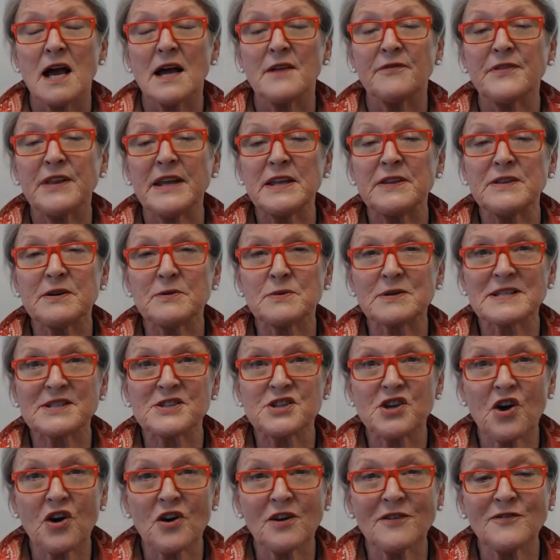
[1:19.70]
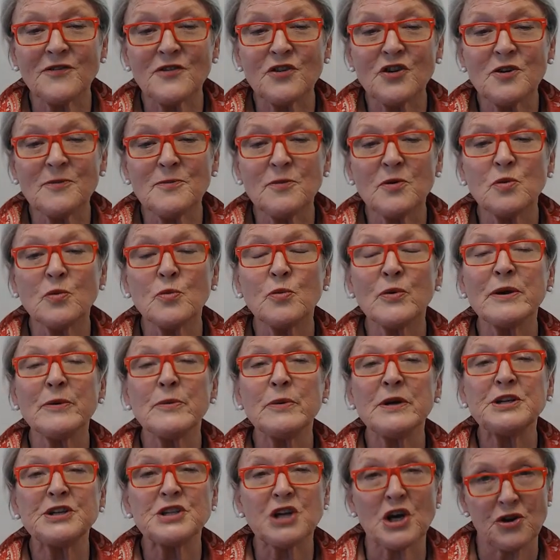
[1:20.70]
Then there was non-verbal, where
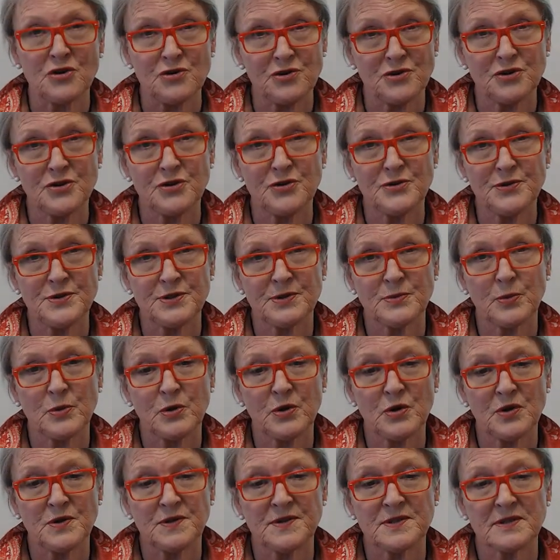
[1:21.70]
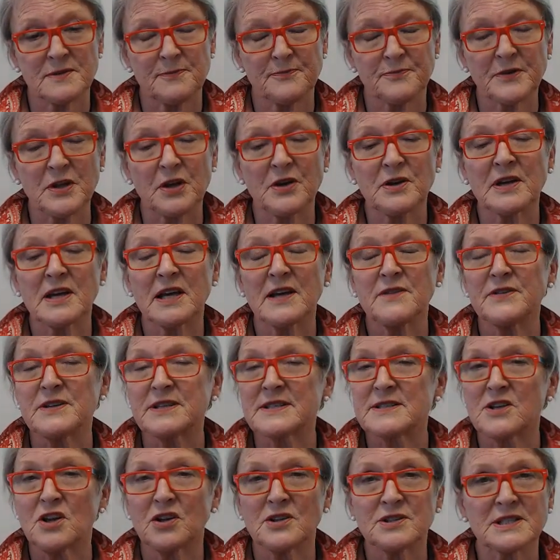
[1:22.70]
we don't use words. Okay,
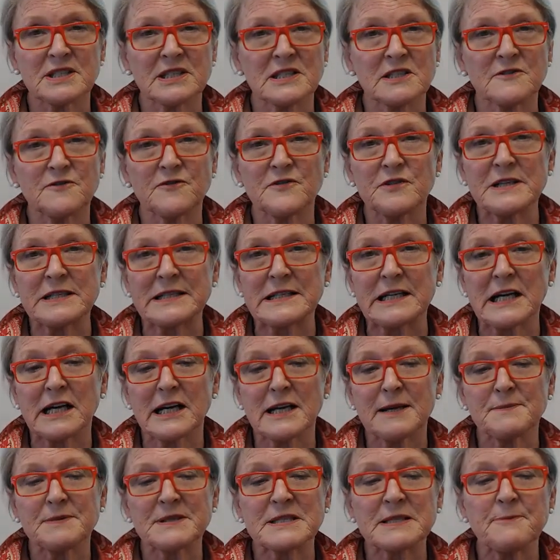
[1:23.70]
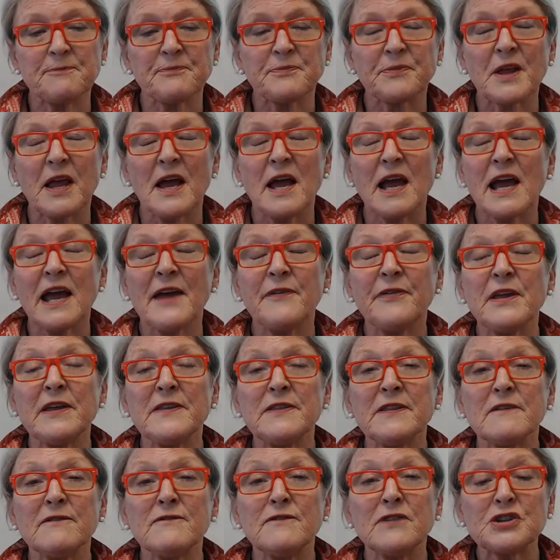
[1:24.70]
there's lots of different types. And
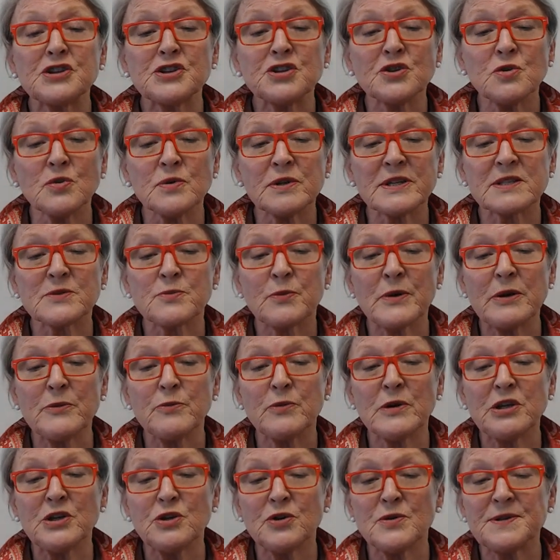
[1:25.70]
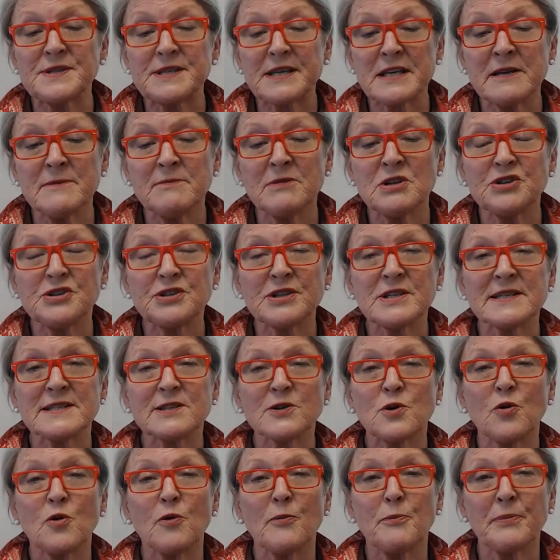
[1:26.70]
then the visual is when we use images
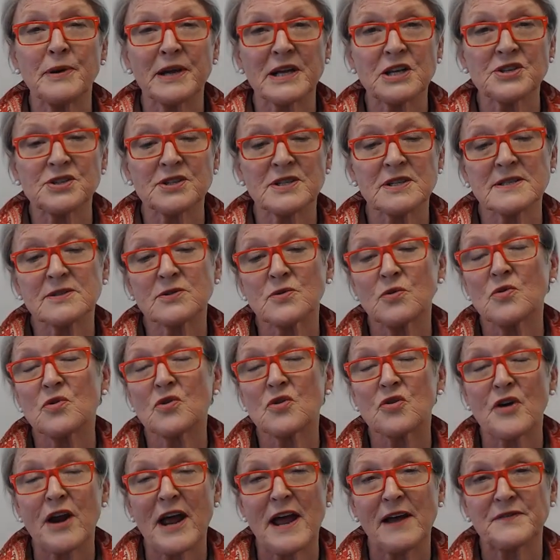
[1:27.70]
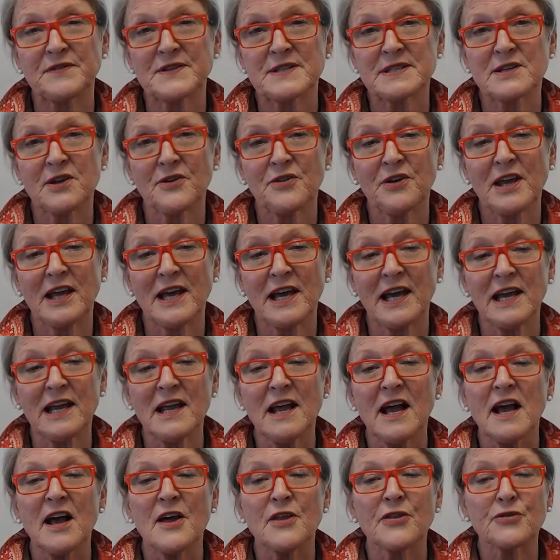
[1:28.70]
or pictures or graphs. Okay,
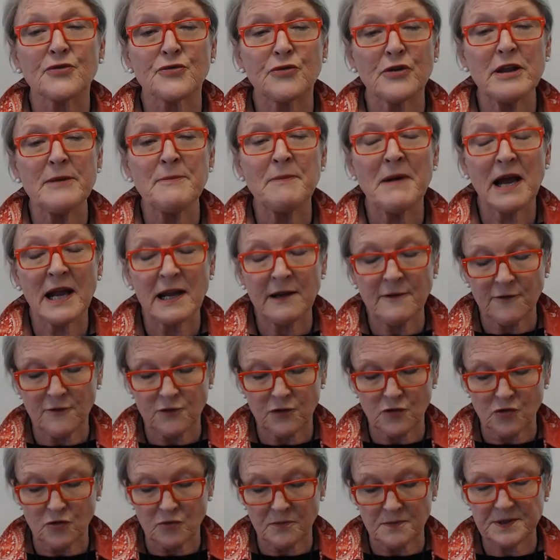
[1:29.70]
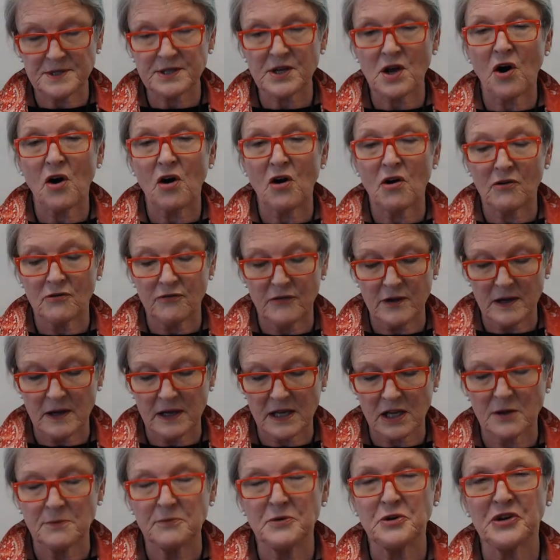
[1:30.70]
3 main forms of
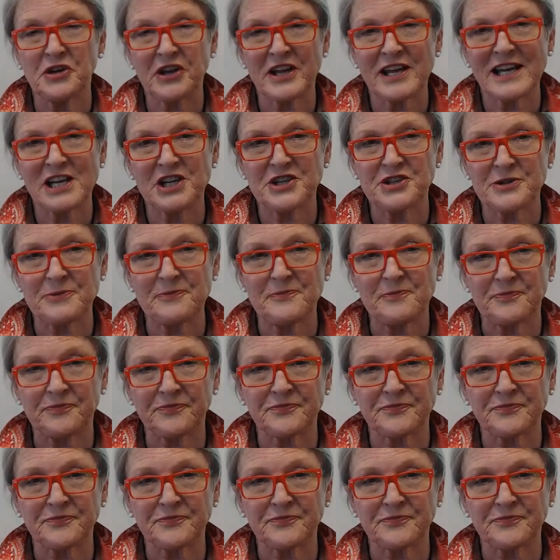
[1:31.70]
communication.